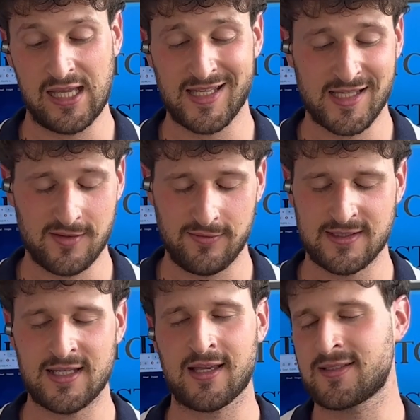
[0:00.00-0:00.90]
it has a
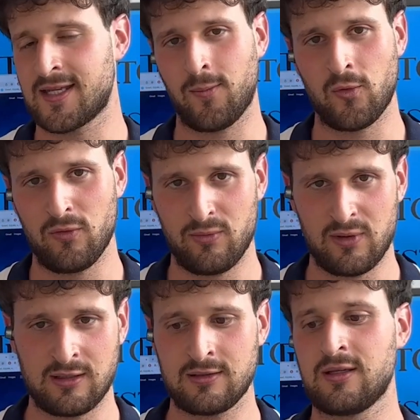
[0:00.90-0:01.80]
fantastic
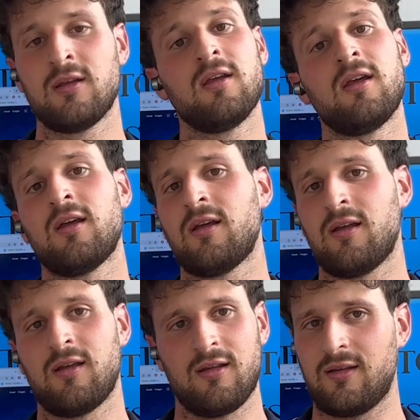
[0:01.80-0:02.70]
movement.
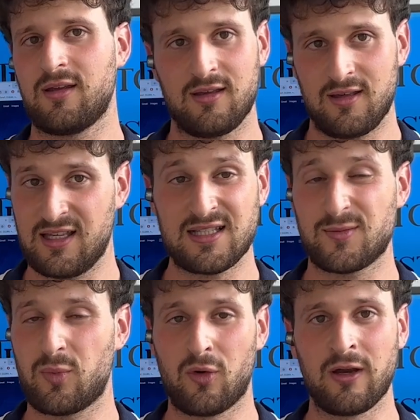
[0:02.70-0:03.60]
It's
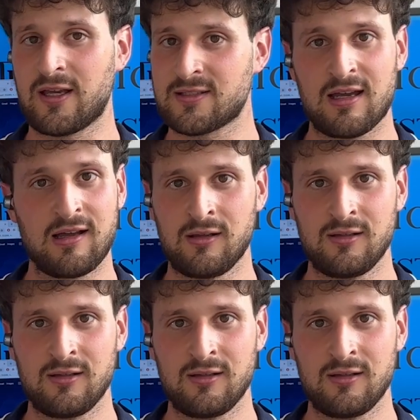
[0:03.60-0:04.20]
boring as hell.